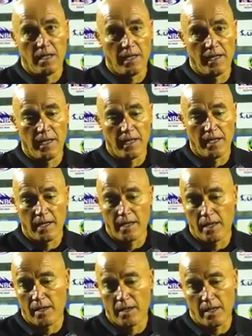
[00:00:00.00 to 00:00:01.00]

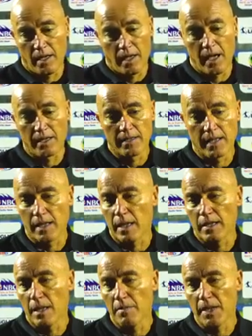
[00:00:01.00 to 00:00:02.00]
I say
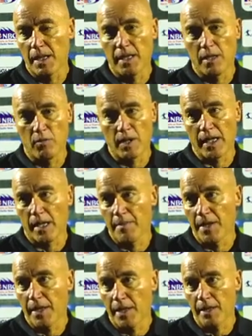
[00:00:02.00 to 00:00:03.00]
at the beginning we
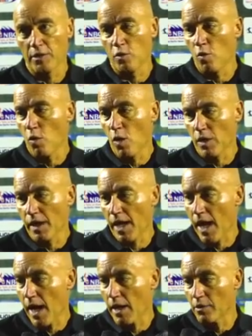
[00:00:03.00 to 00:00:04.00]
come in here to work
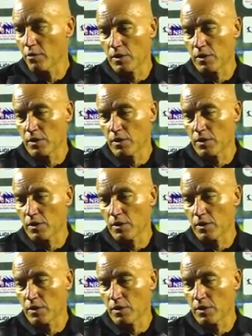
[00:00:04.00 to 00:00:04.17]
hard,